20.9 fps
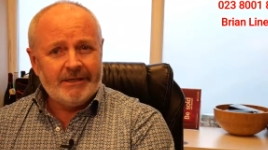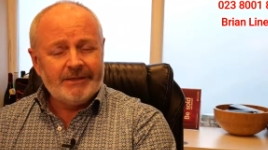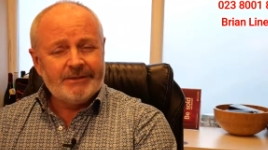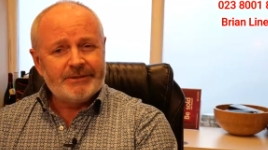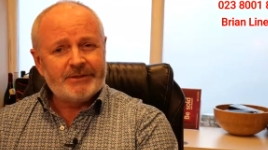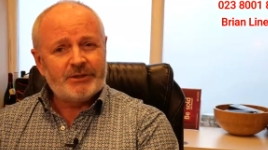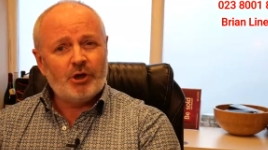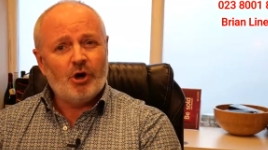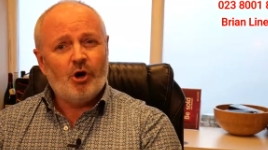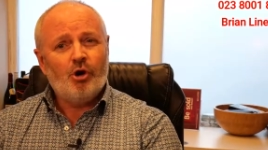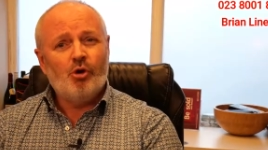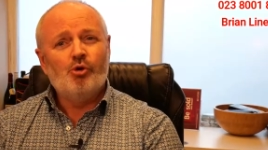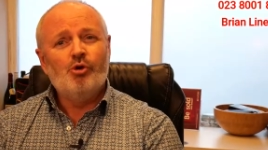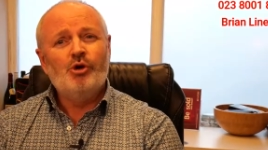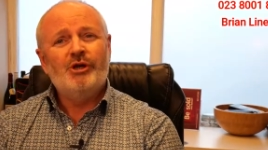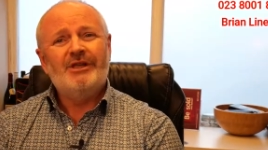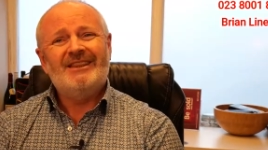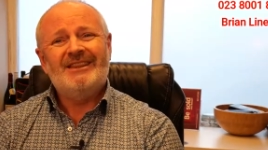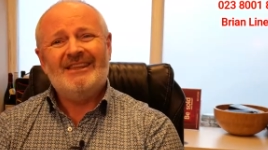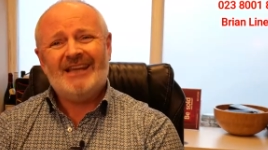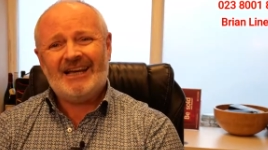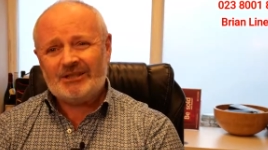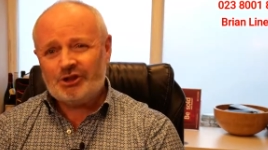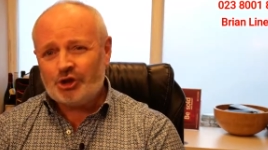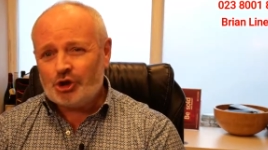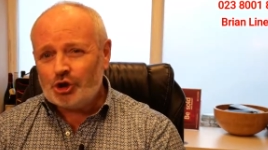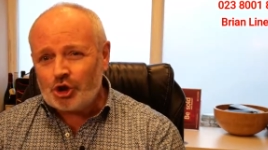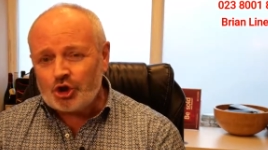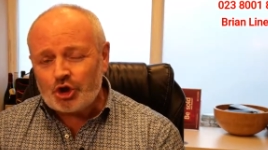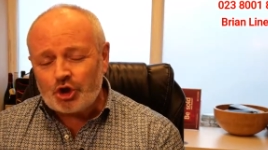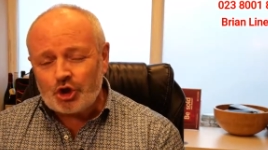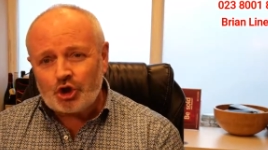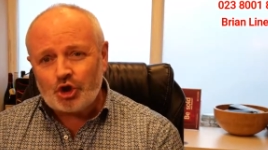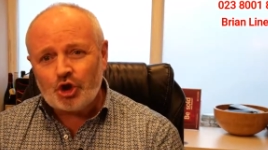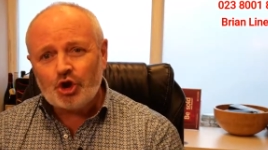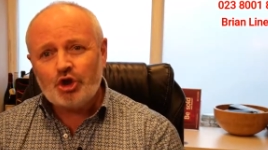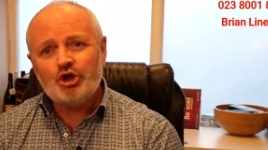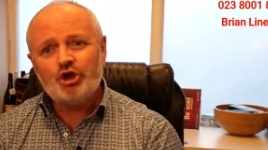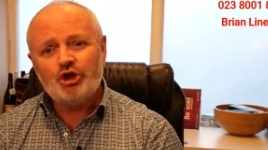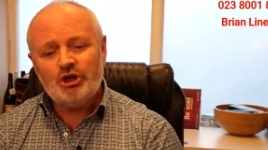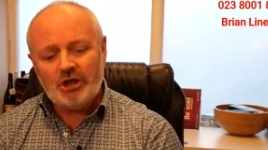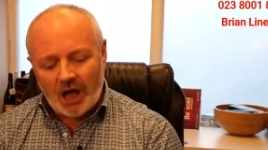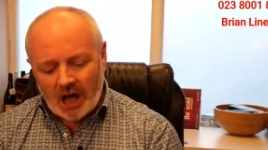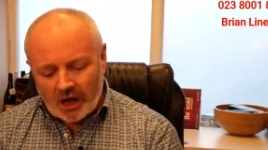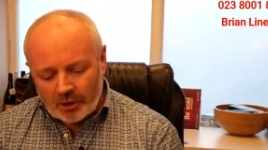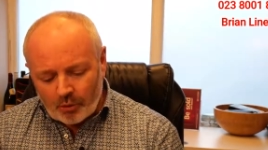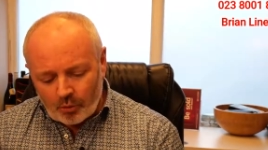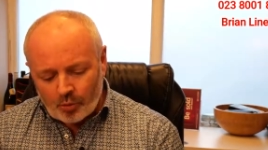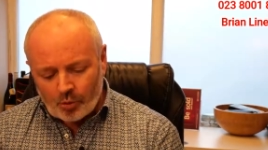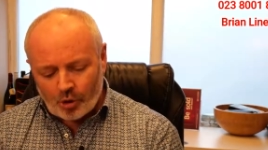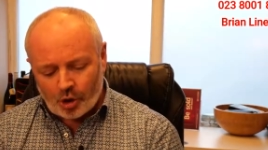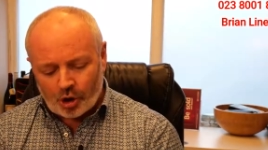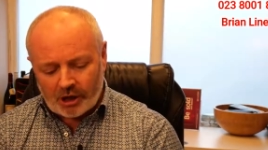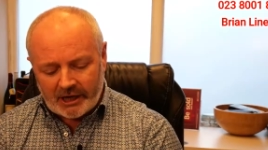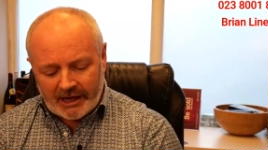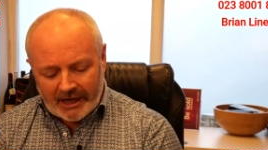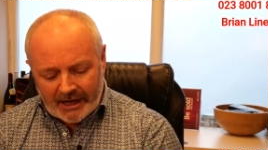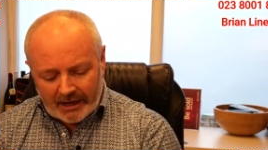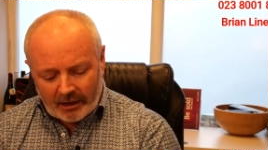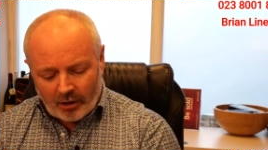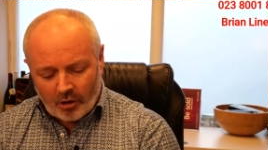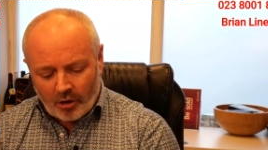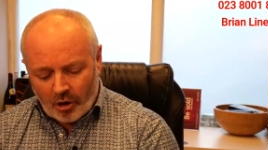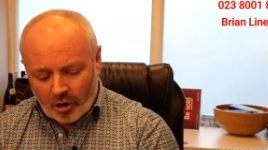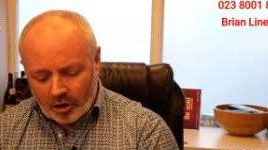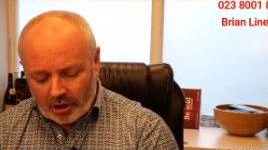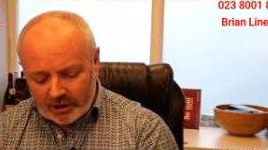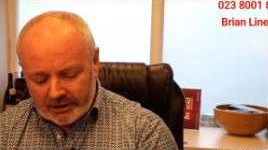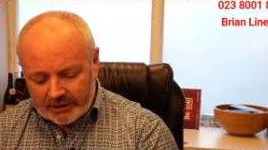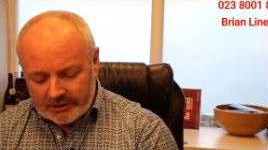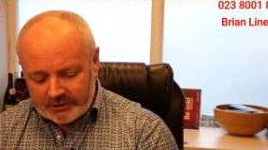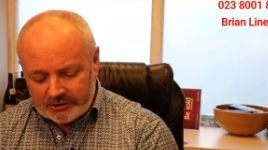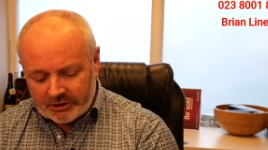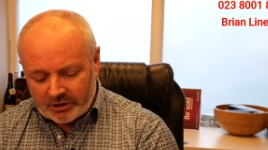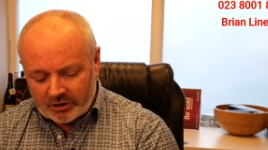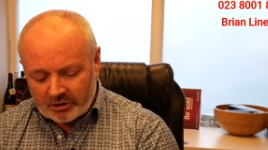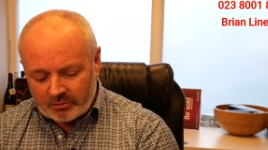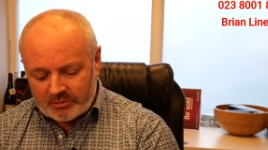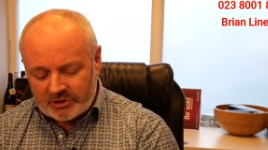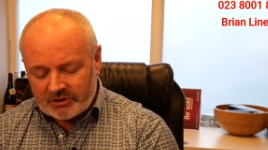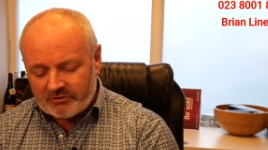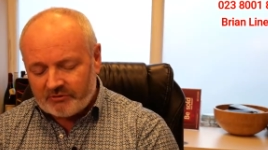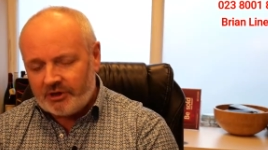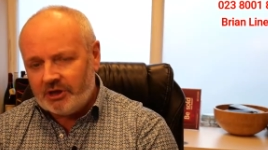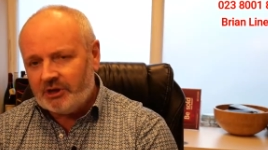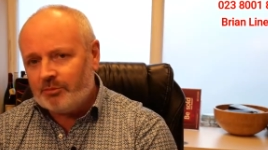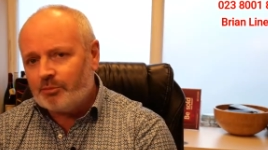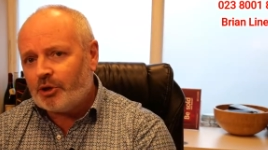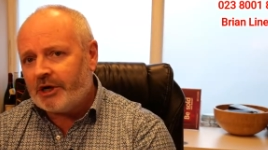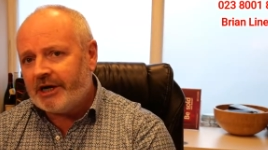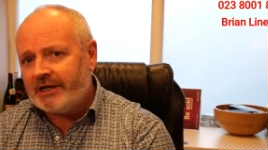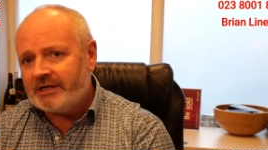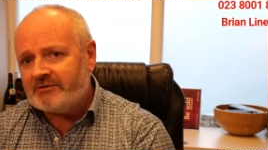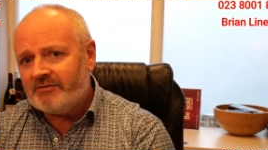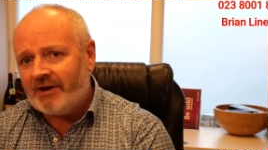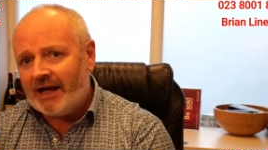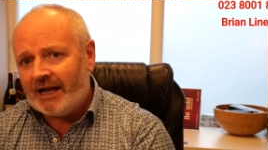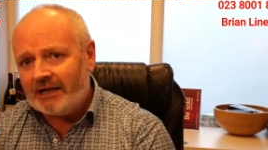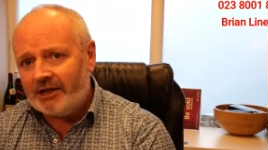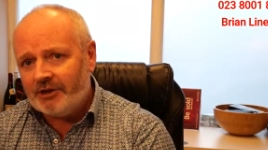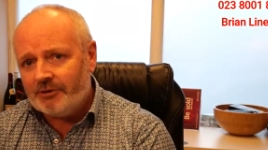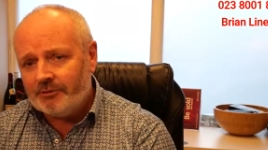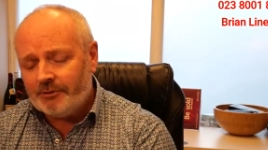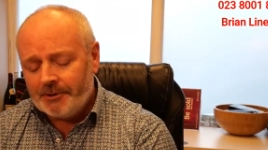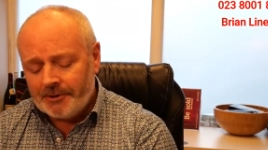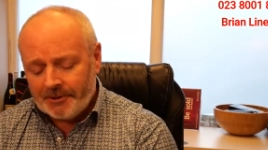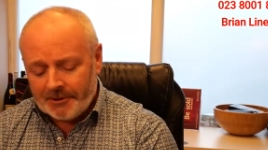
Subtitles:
So that just does not work at all in terms of the appraised value.